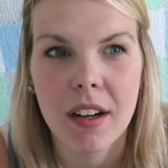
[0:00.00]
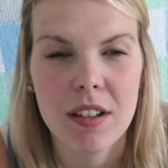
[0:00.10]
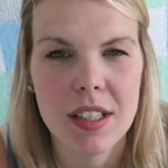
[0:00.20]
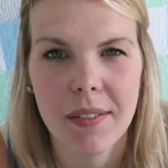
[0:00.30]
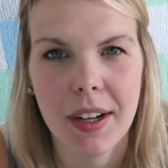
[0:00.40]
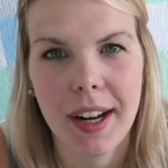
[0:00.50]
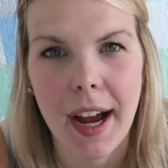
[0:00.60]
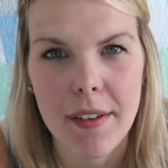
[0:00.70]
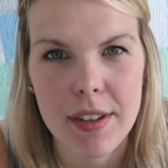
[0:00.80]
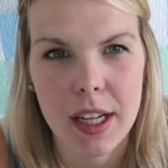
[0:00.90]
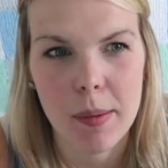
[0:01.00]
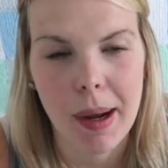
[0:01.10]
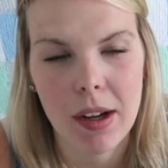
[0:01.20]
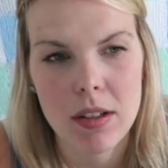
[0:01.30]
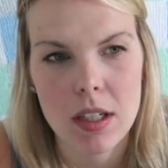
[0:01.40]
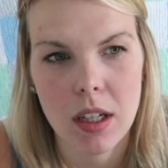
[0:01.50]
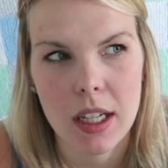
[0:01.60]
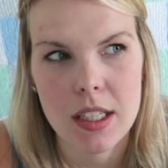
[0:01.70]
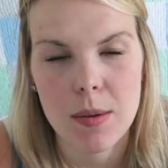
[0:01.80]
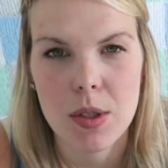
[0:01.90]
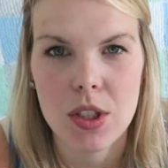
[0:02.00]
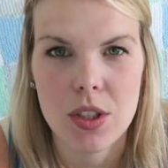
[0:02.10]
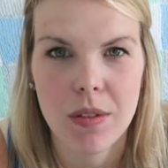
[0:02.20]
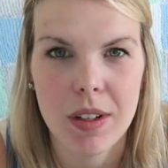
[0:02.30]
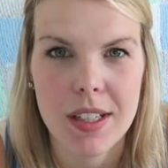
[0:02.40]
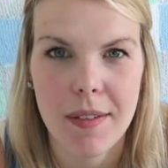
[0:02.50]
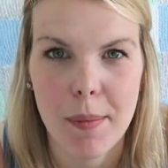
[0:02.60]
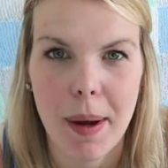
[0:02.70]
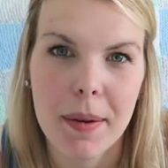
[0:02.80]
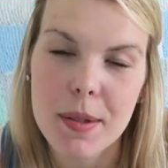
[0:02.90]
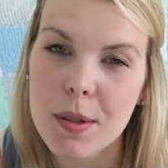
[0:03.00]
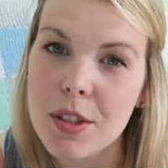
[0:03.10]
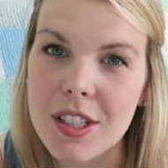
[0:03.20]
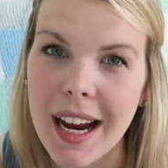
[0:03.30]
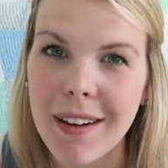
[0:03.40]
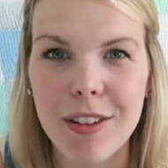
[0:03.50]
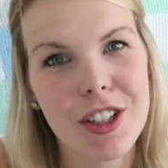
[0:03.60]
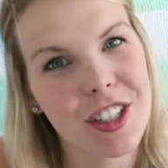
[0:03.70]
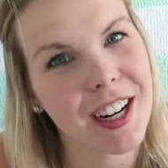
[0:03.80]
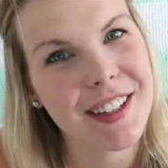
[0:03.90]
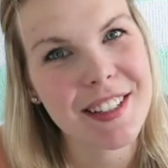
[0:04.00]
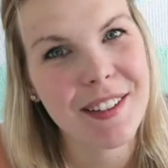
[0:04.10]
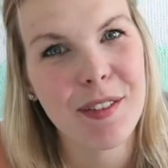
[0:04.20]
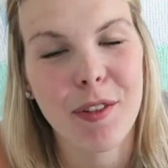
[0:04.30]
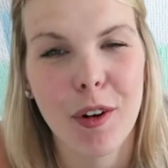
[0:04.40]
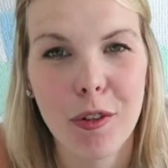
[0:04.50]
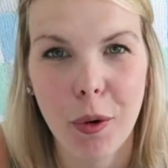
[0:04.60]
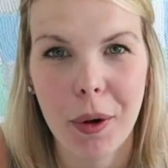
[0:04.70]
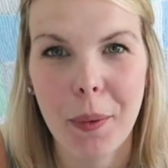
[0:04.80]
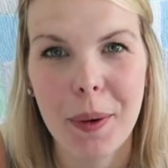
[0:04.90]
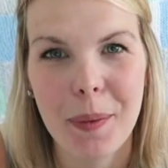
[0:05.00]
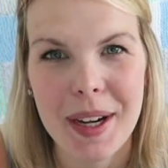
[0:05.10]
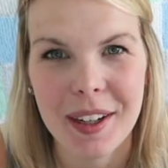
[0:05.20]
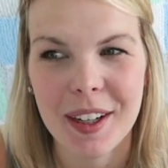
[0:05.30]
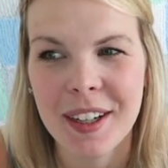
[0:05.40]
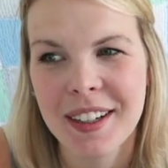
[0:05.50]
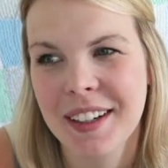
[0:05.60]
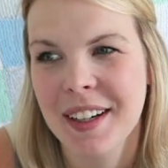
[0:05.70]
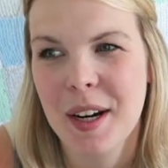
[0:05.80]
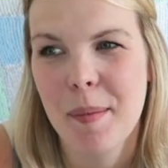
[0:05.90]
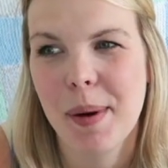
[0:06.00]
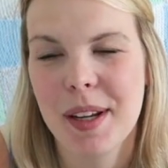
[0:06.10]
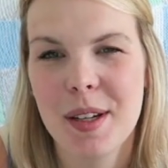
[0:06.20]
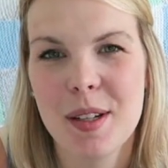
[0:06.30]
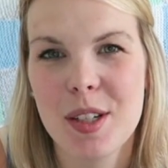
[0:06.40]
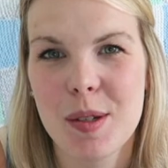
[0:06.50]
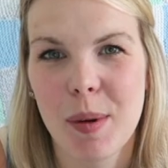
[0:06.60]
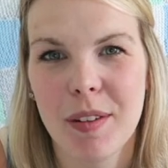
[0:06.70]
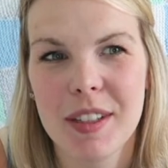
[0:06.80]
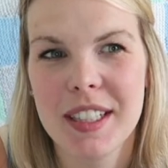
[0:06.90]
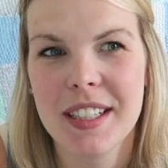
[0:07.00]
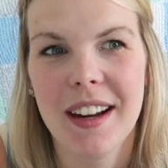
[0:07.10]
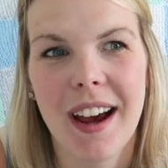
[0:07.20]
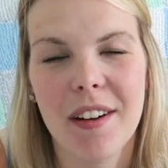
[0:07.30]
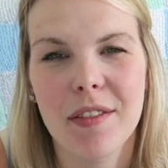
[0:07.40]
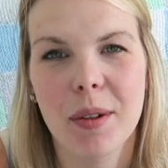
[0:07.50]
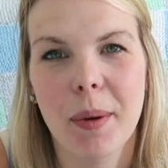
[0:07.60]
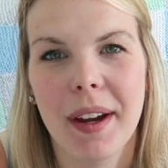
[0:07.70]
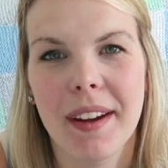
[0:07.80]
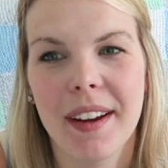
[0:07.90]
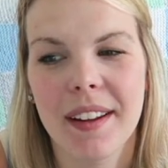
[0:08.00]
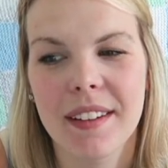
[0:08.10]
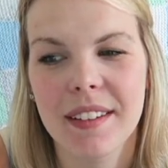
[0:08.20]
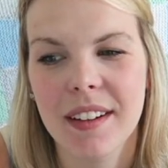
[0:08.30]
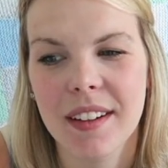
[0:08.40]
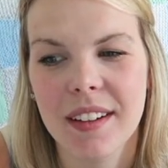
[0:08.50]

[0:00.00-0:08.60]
or 7.5 to 8 pounds, and I guess he was just over 7 pounds, so just average size even for a 41 weeker. But he's just perfect in every way, and